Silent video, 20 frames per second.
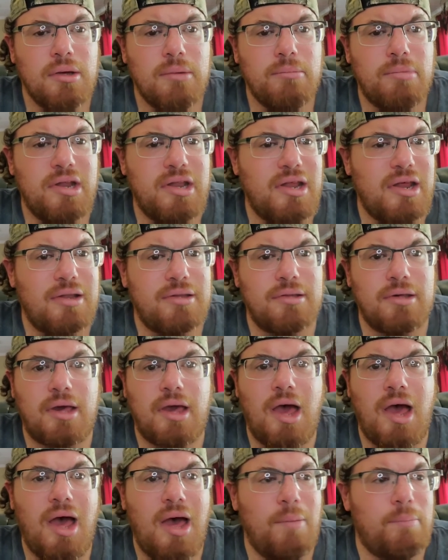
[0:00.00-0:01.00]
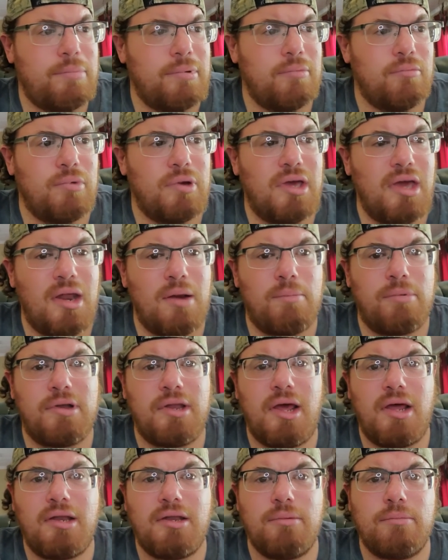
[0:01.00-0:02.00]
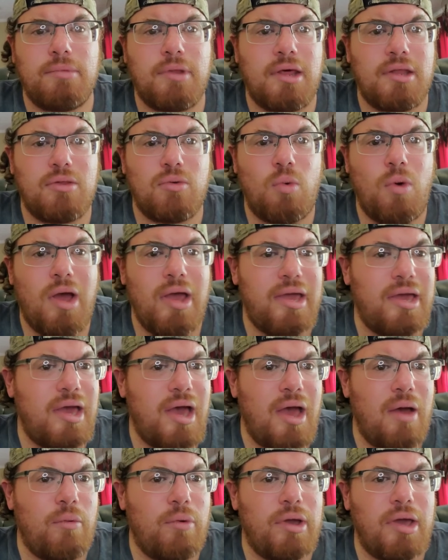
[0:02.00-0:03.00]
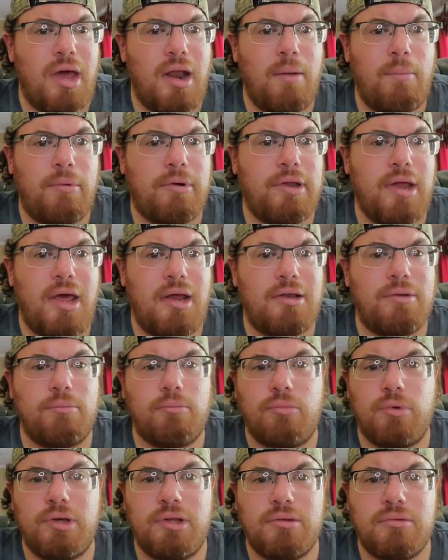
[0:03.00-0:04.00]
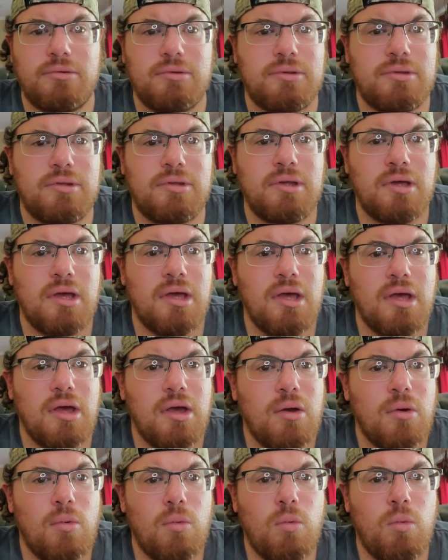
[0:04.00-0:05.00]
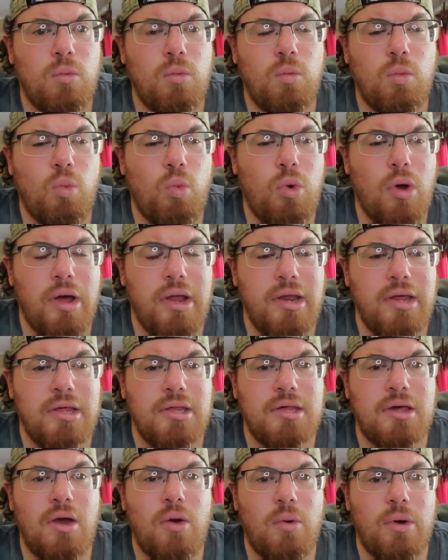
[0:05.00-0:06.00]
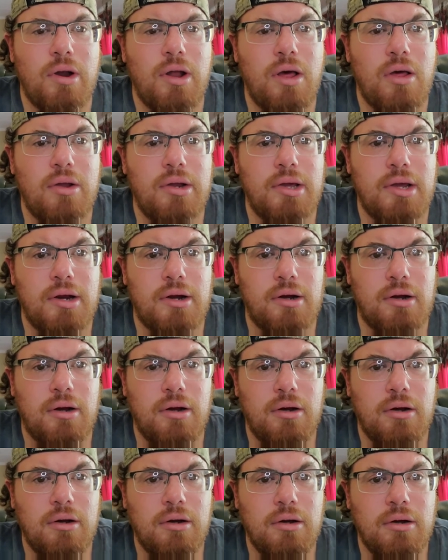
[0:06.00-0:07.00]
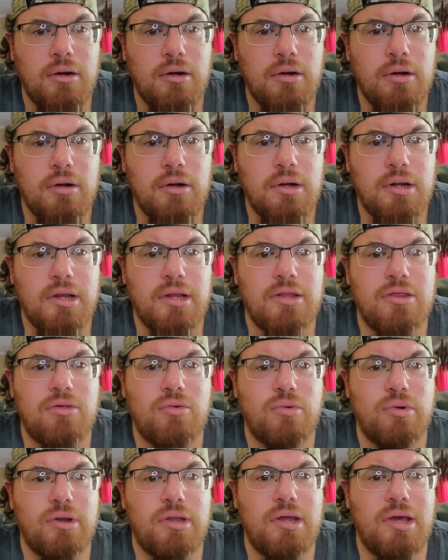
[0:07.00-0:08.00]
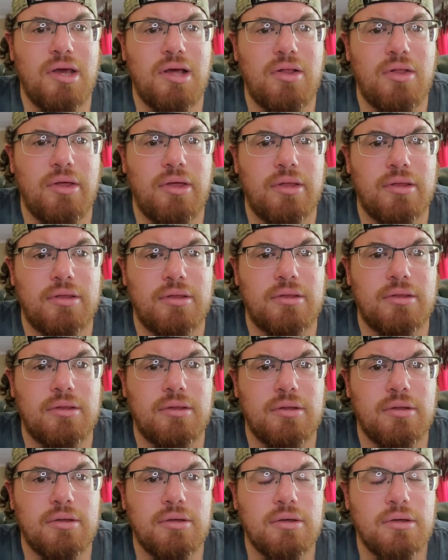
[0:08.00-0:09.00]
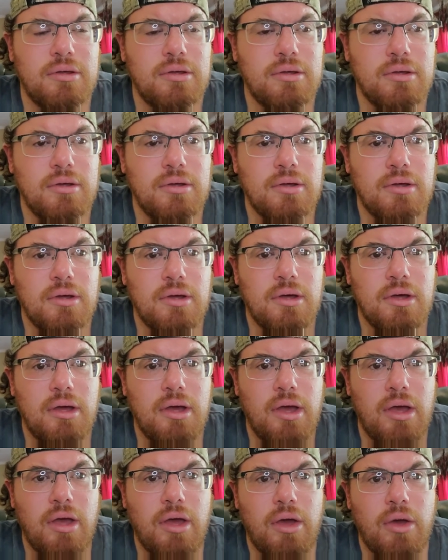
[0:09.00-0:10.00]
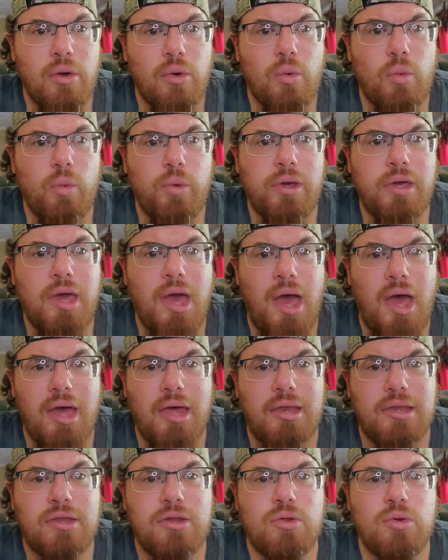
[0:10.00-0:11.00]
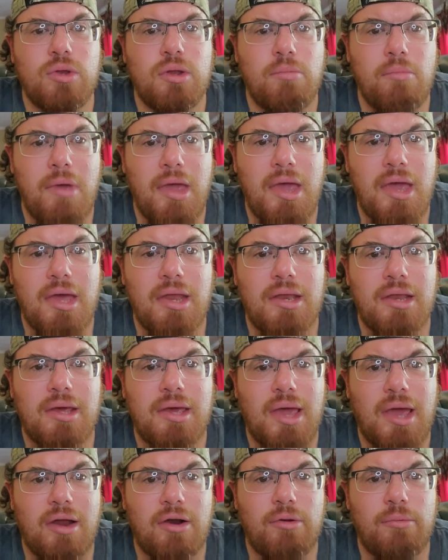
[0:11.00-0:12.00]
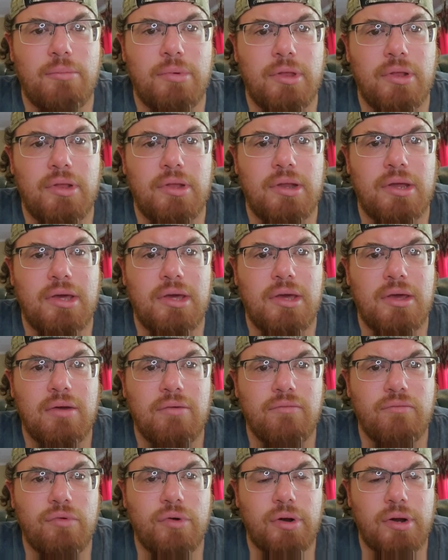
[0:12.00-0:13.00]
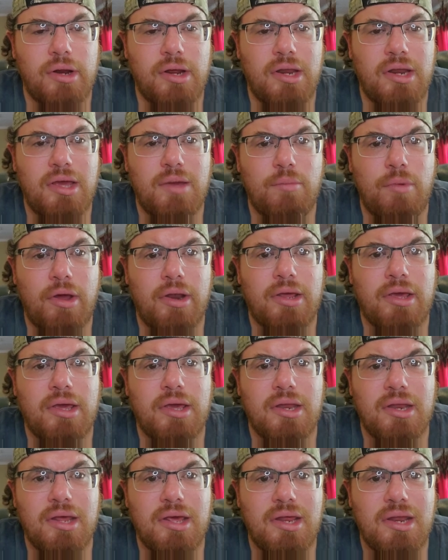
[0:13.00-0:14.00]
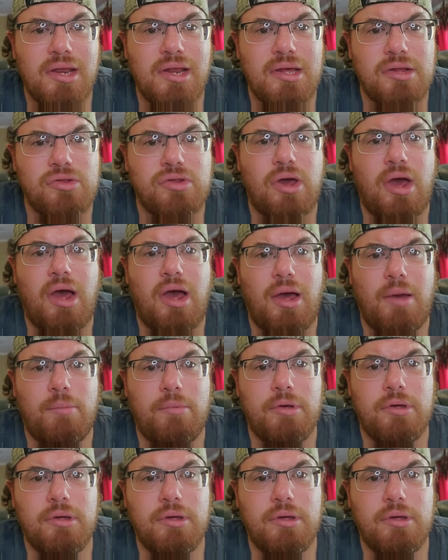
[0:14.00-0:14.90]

that's a cop, and we got to protect him. That's a white guy. We got to protect him. What is going on here? It's ridiculous. We got to demand accountability for anybody in any job.